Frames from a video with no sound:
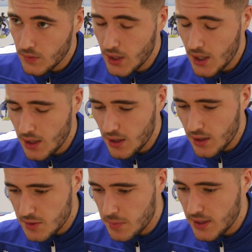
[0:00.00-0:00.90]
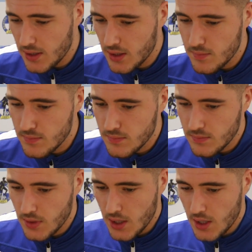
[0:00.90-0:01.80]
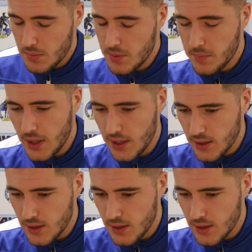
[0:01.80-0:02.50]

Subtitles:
It's been been playing